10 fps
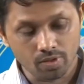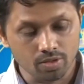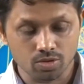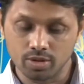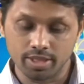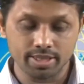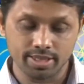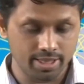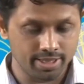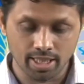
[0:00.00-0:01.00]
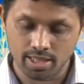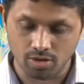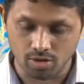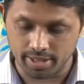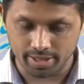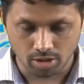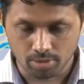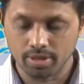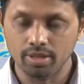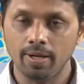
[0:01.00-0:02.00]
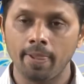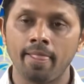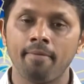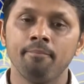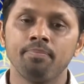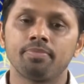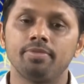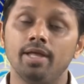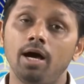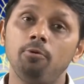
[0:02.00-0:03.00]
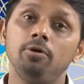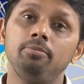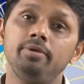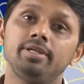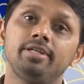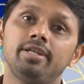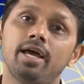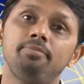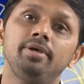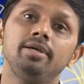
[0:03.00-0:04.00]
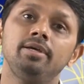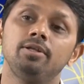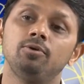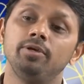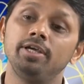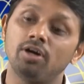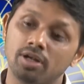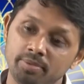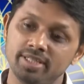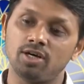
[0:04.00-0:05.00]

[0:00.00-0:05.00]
So, these are already covered. Now, we will be deriving economies